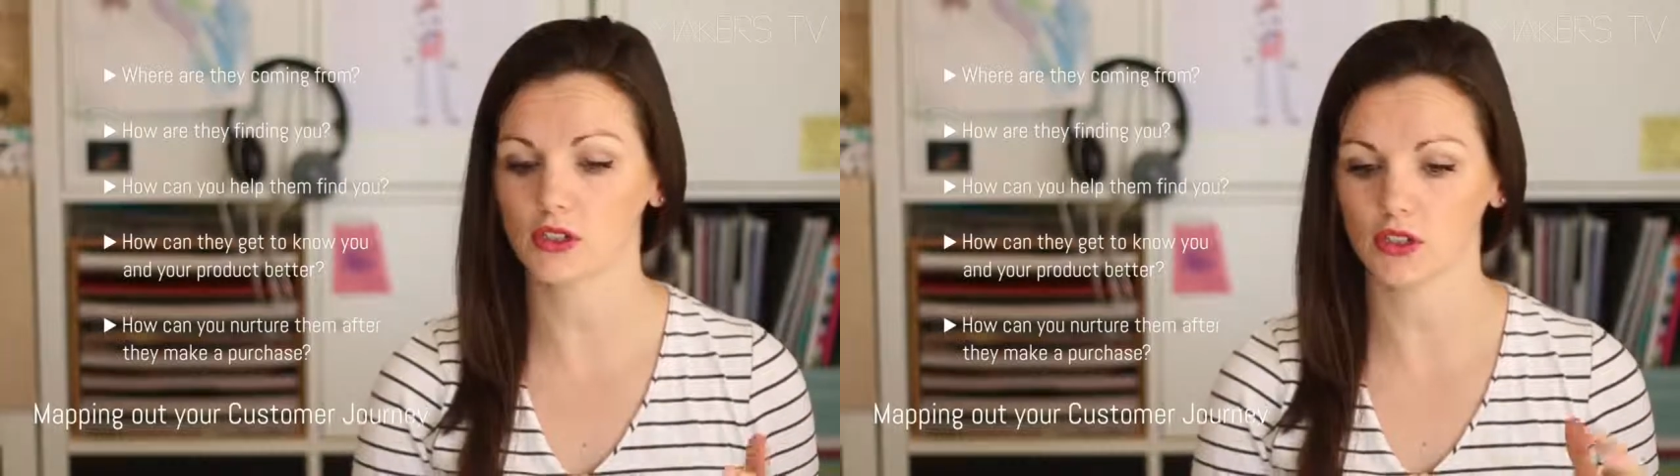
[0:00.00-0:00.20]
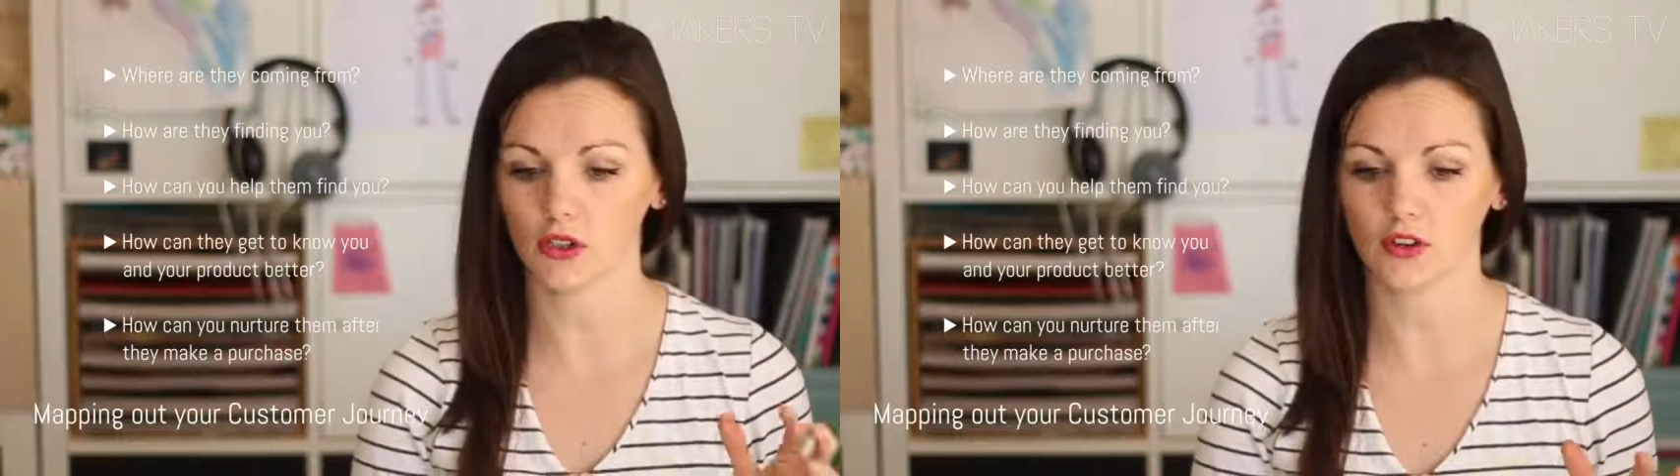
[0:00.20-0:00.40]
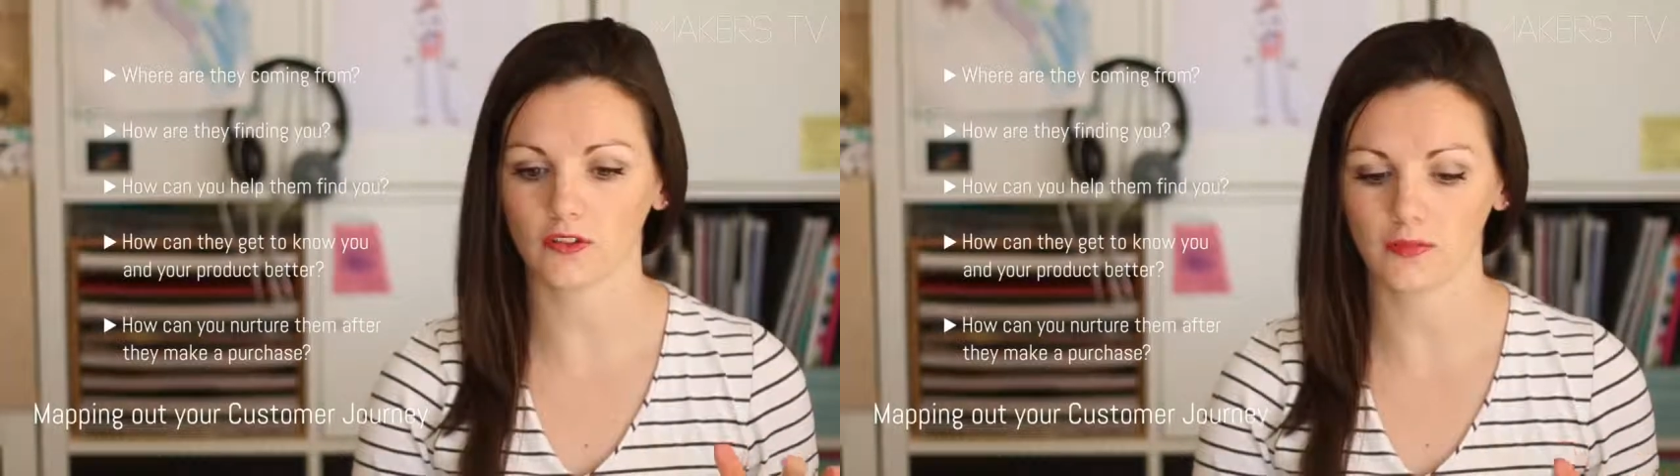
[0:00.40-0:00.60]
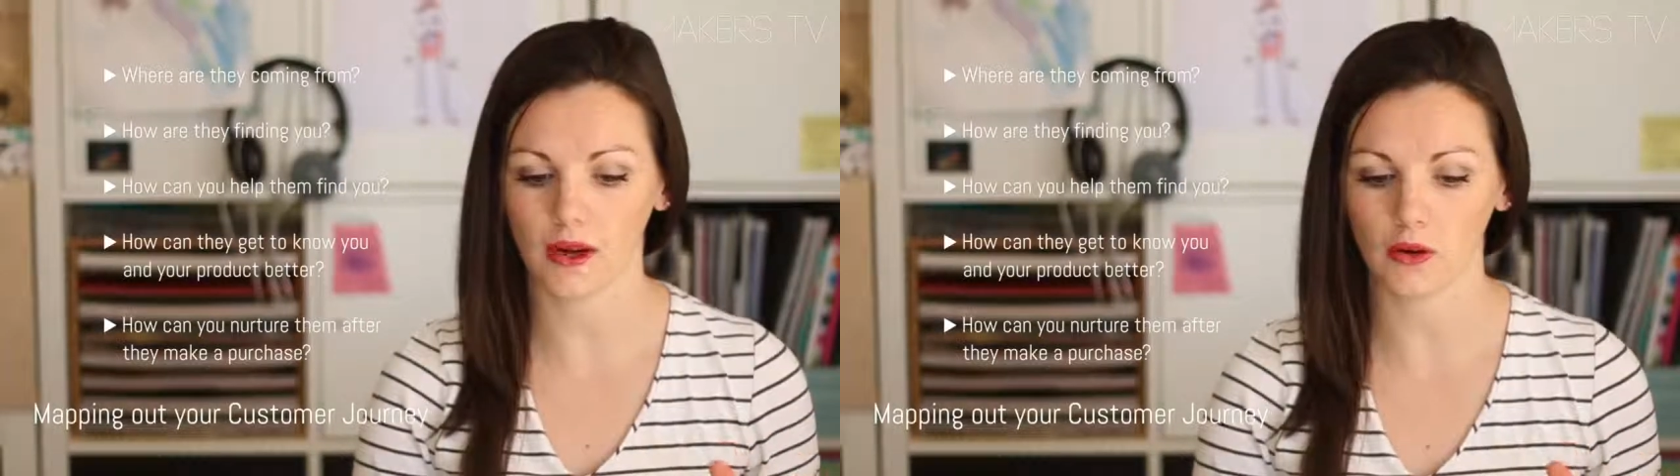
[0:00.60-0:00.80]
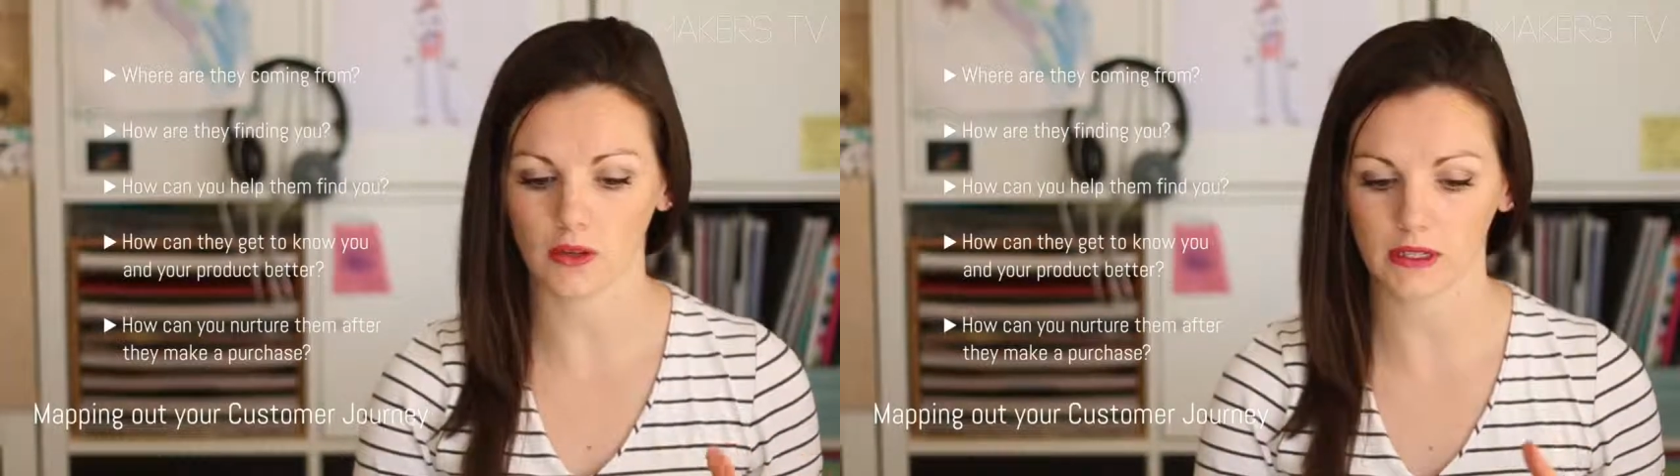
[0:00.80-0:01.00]
which a lot of
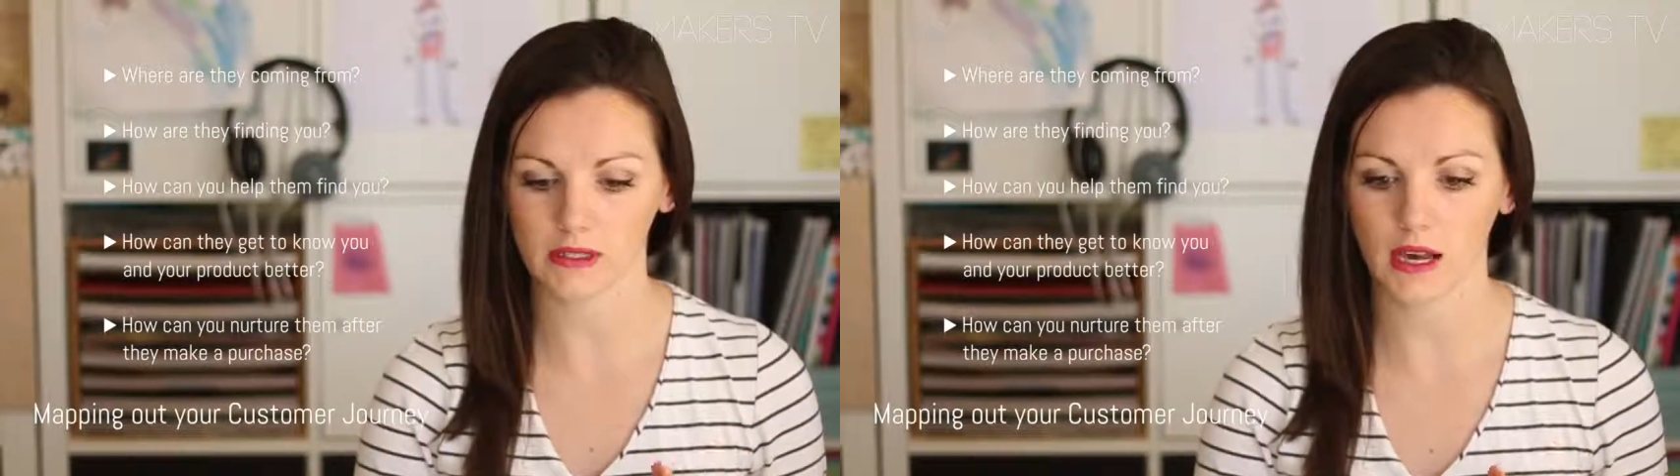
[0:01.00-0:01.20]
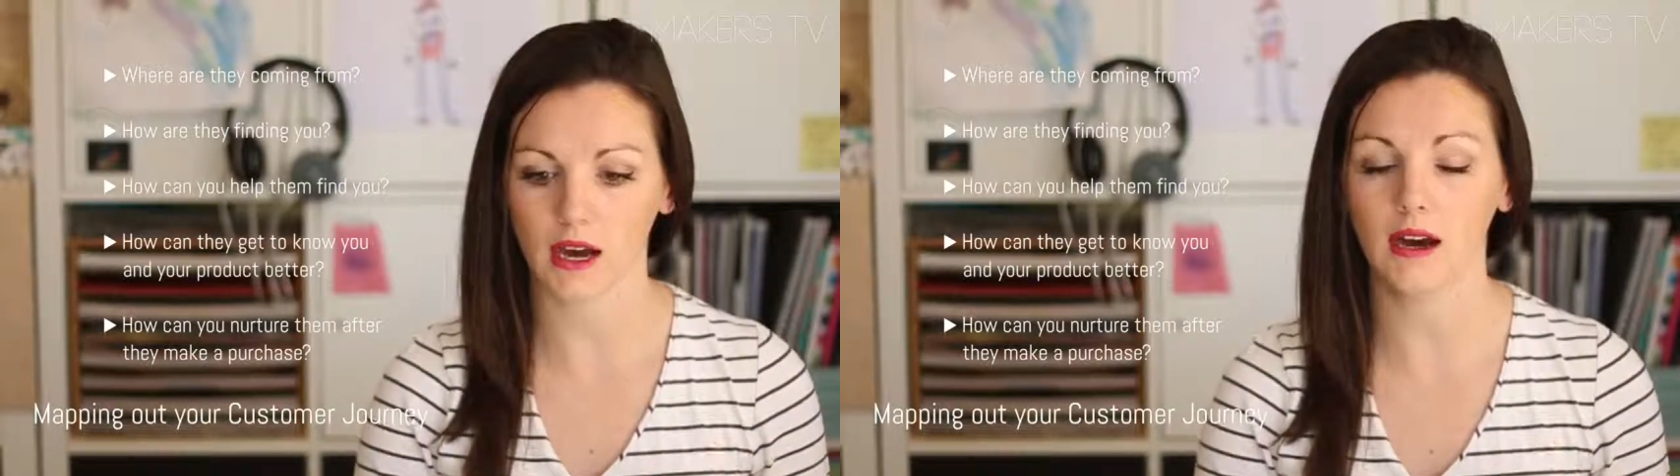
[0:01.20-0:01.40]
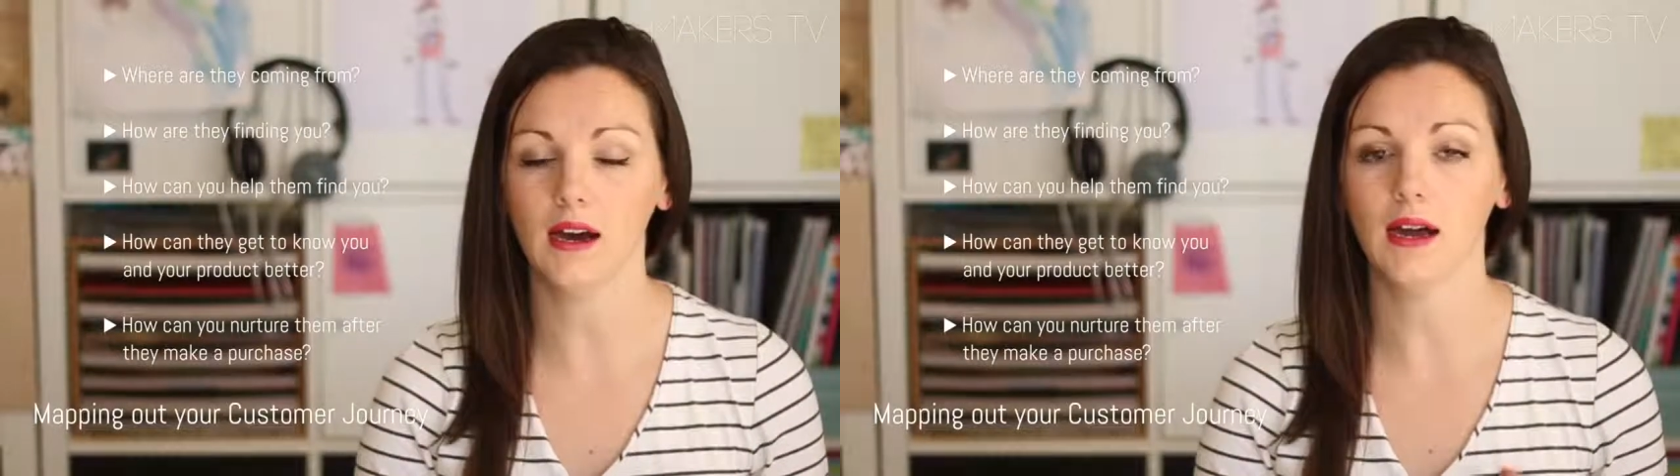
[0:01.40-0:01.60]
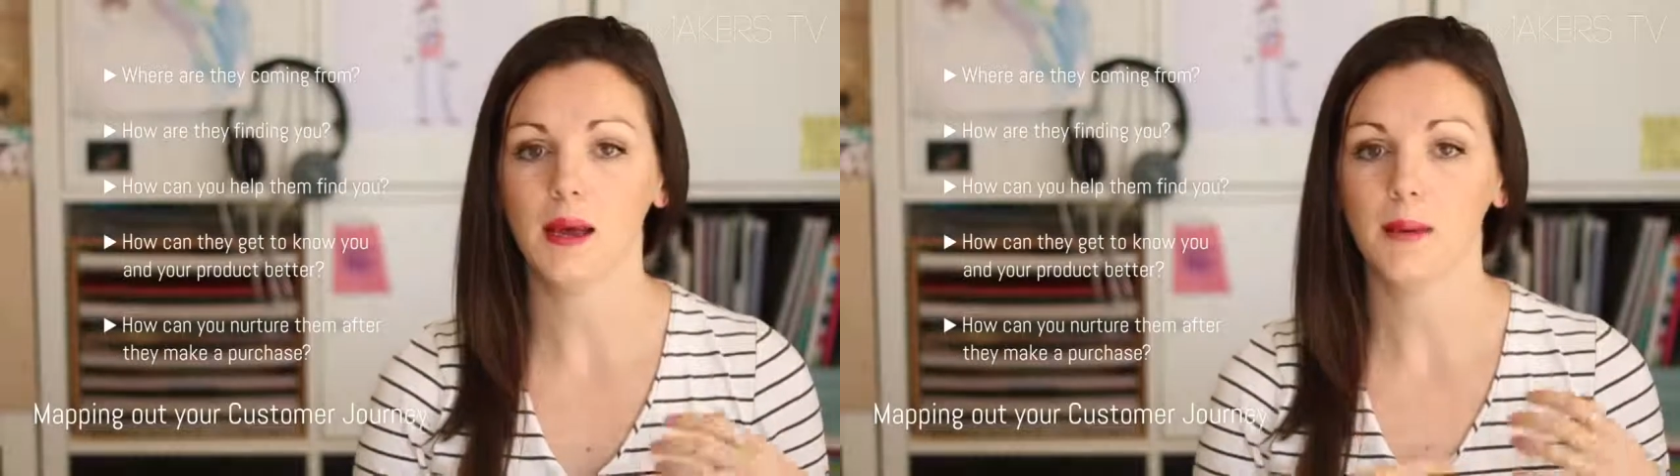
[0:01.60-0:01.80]
my audience are,